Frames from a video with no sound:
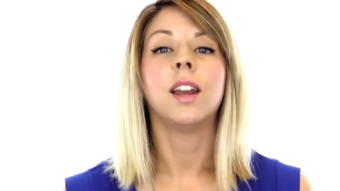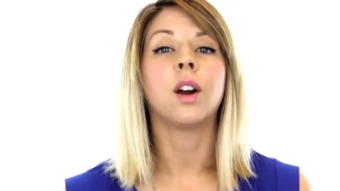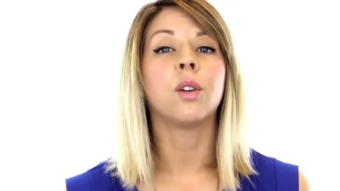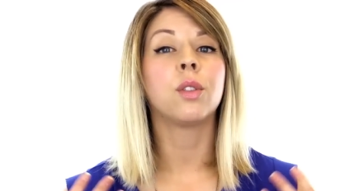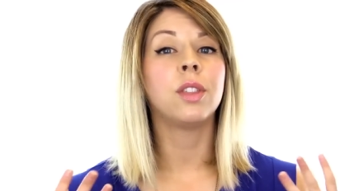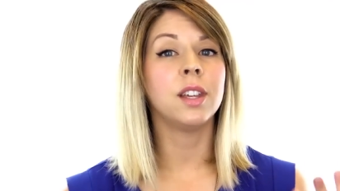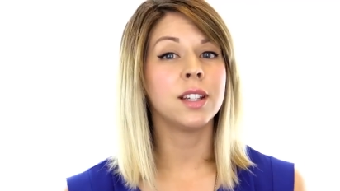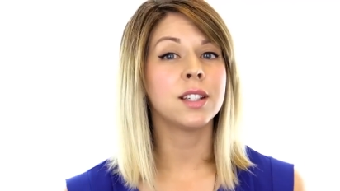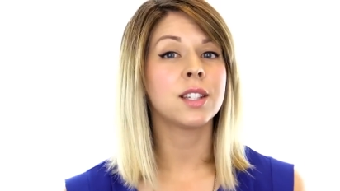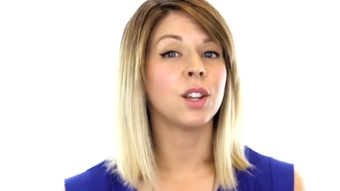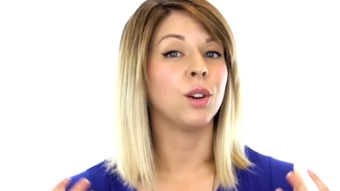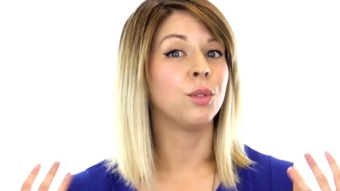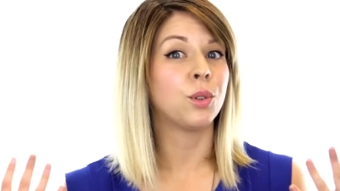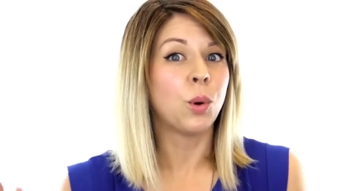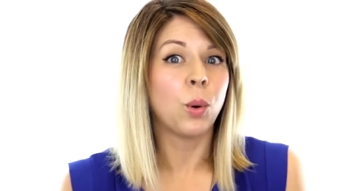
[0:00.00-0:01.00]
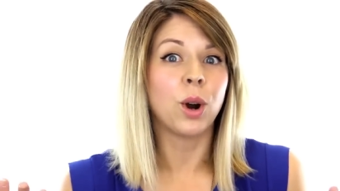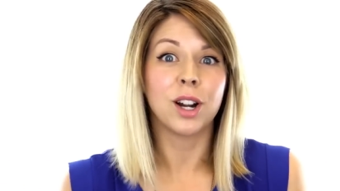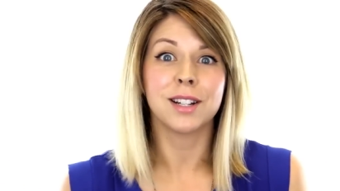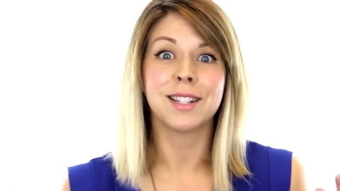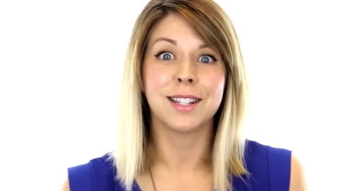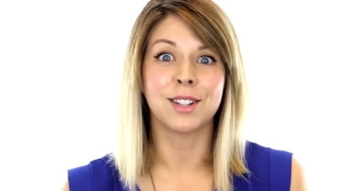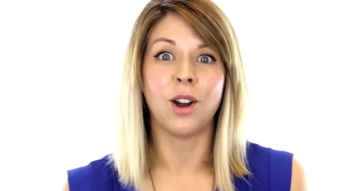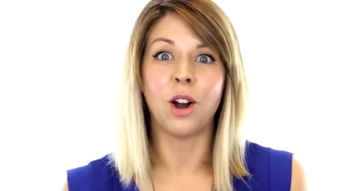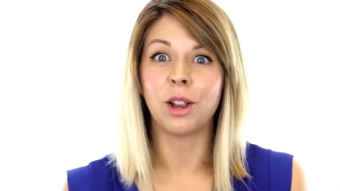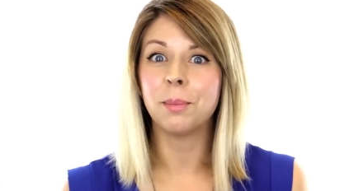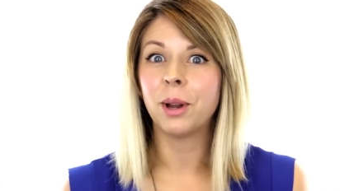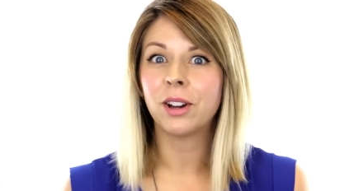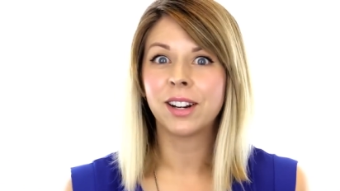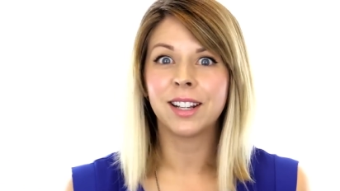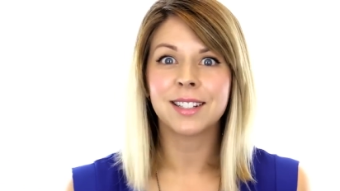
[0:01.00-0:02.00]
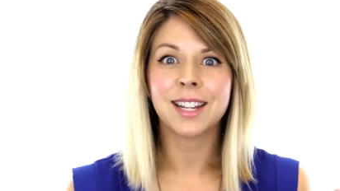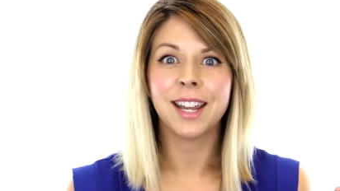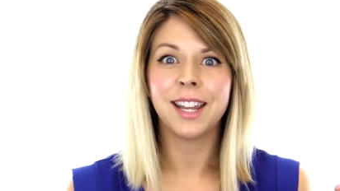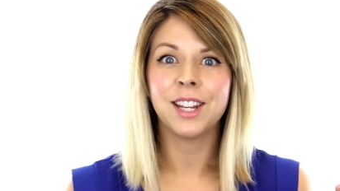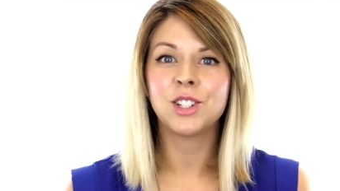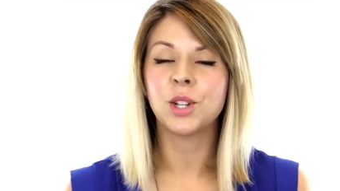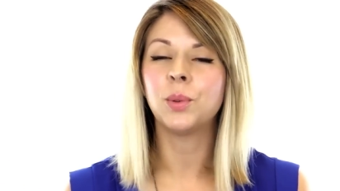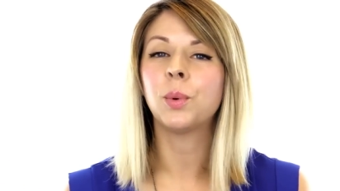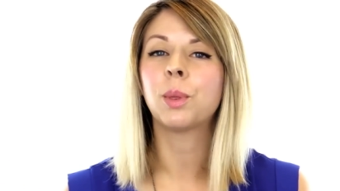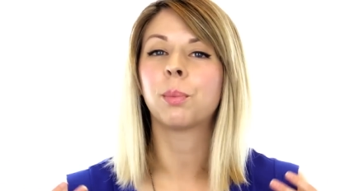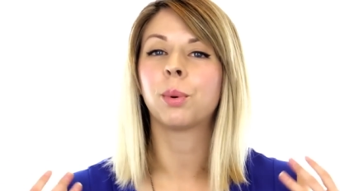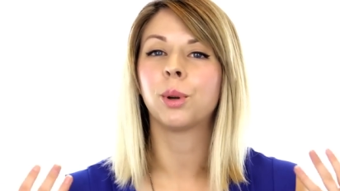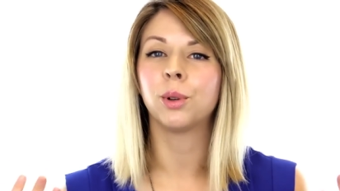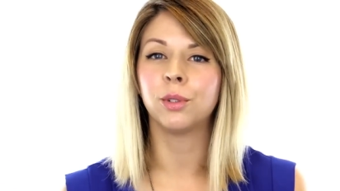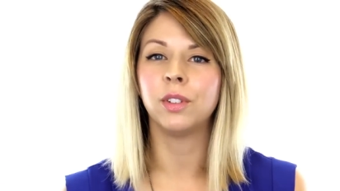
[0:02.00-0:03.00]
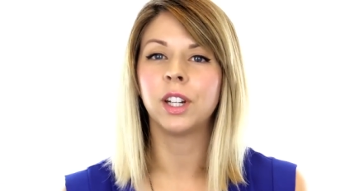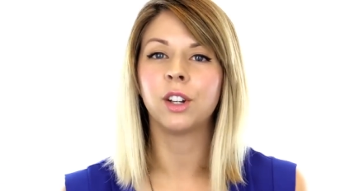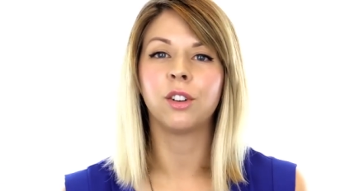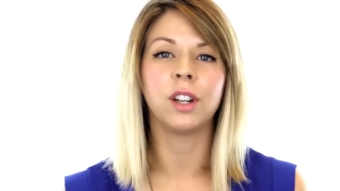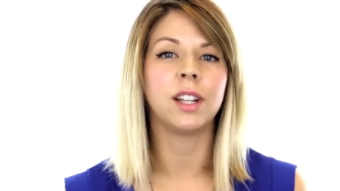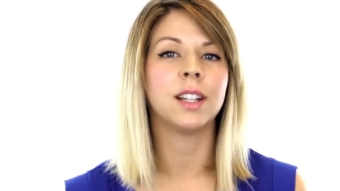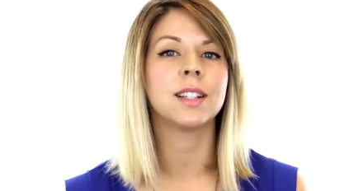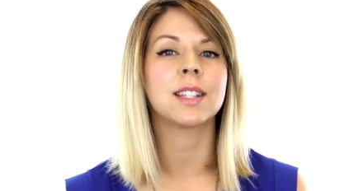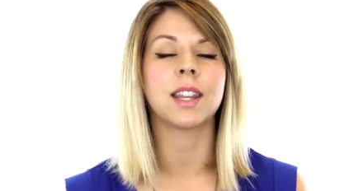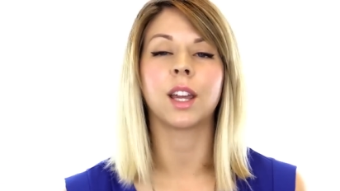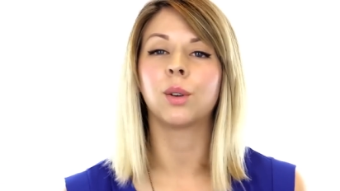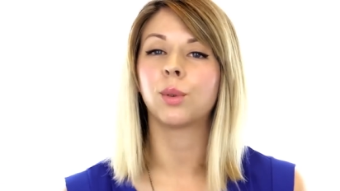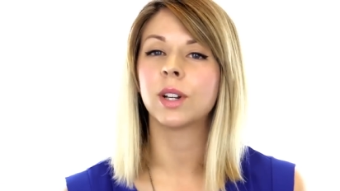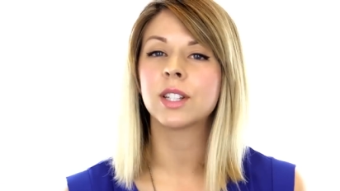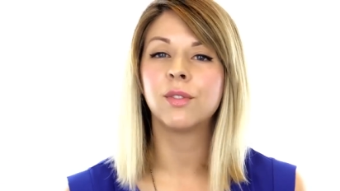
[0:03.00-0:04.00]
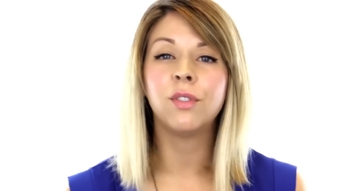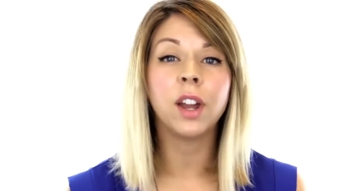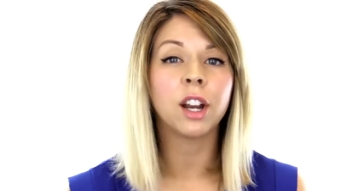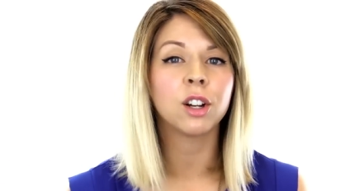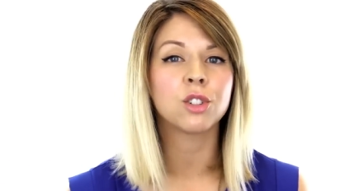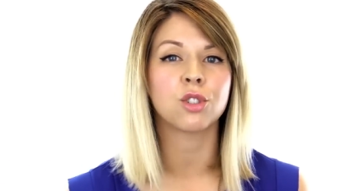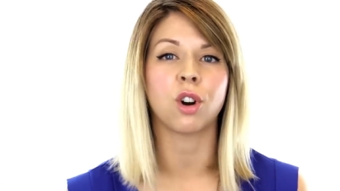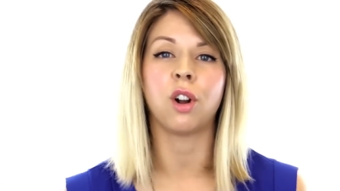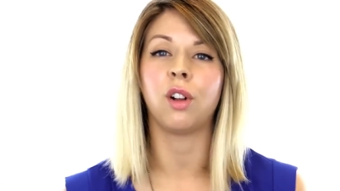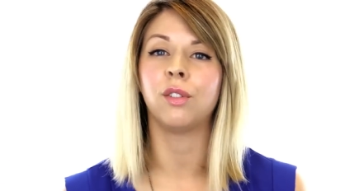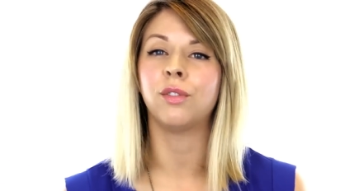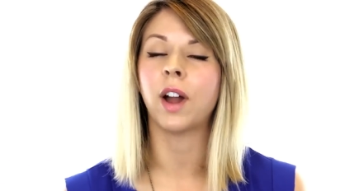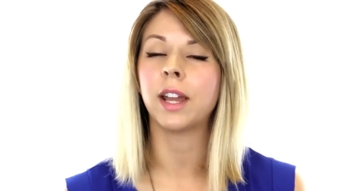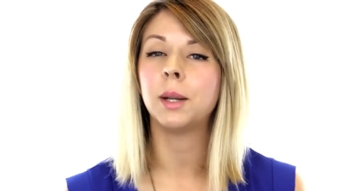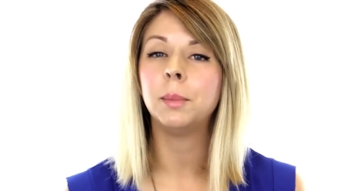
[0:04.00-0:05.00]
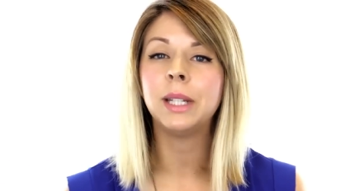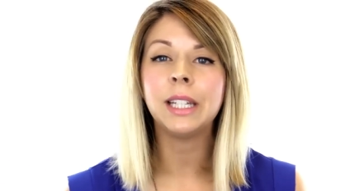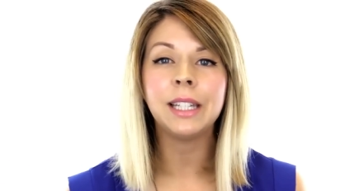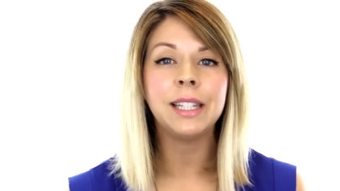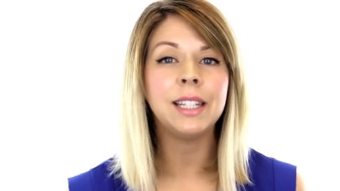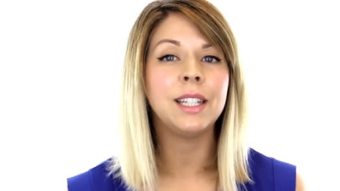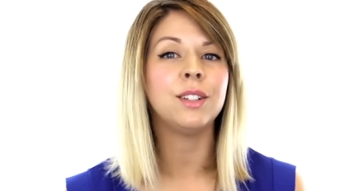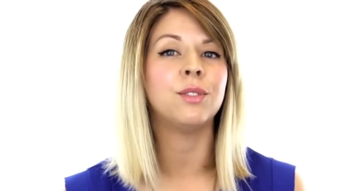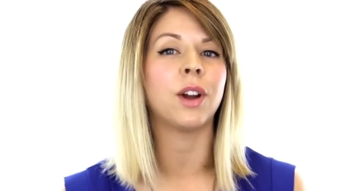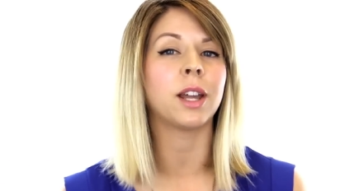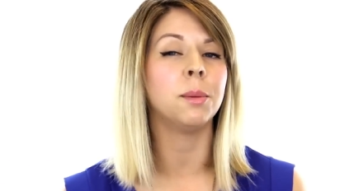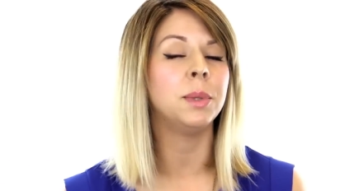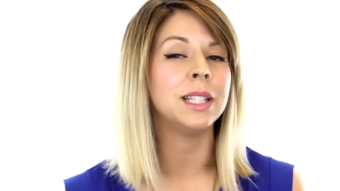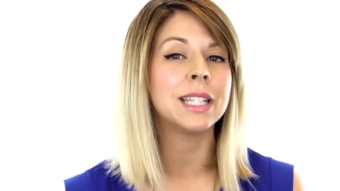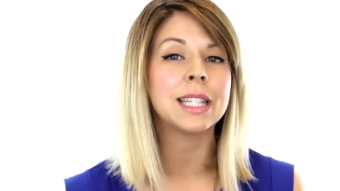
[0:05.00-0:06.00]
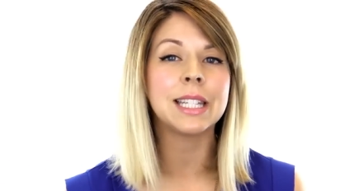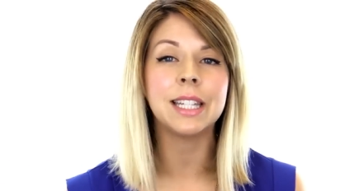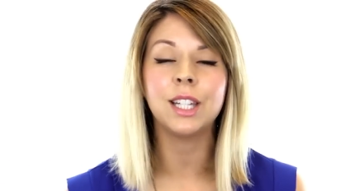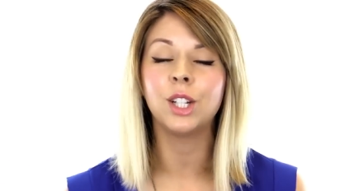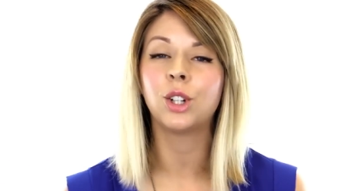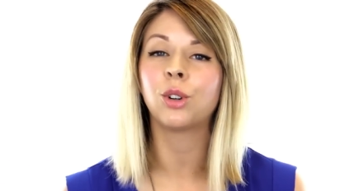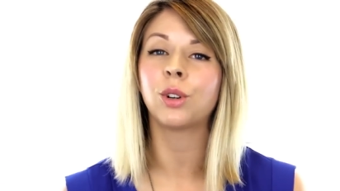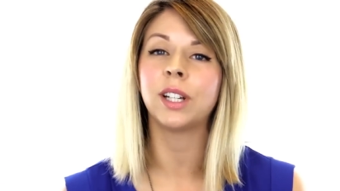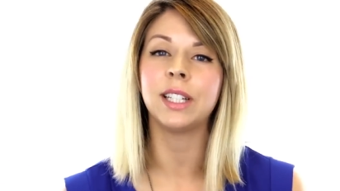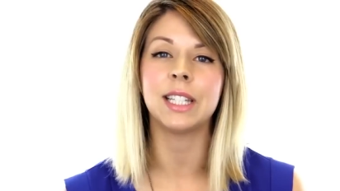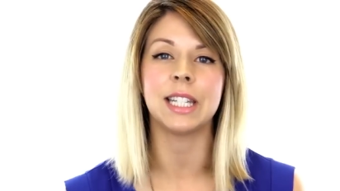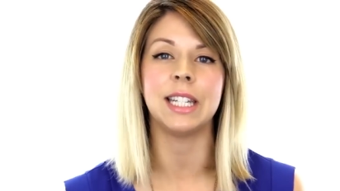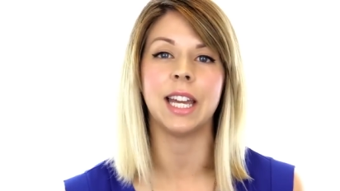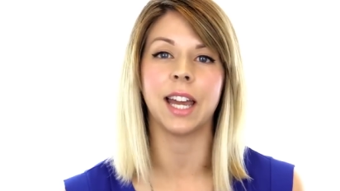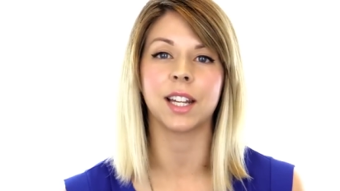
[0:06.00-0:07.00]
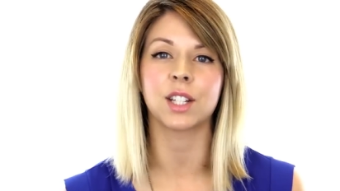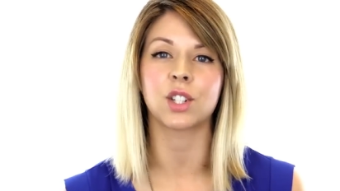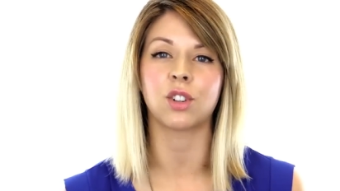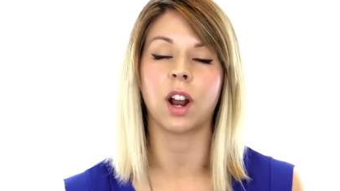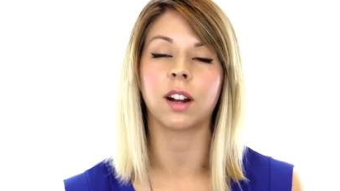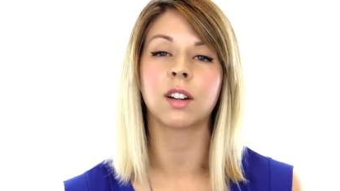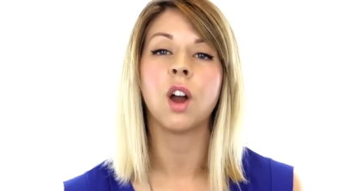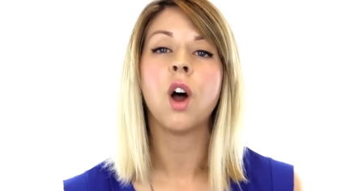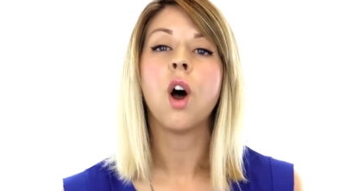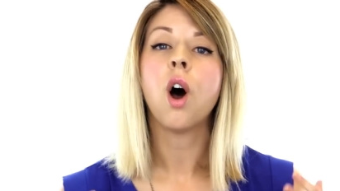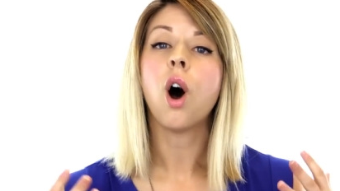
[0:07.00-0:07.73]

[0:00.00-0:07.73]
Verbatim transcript: Now this, of course, is all about anti-aging with proven ingredients like resveratrol, vitamin E, vitamin C, green tea extract,